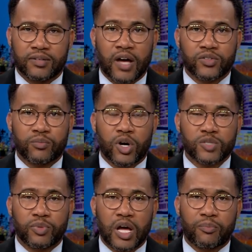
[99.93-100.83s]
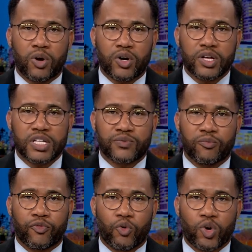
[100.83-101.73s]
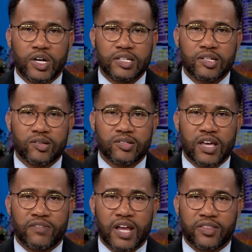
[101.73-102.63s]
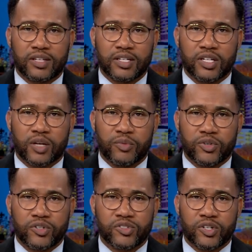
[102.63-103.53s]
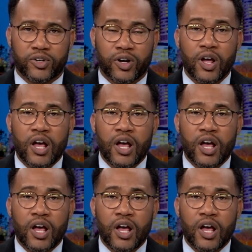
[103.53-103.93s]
Now, tomorrow's block party is from 4 until 7 at the Linden Community Center.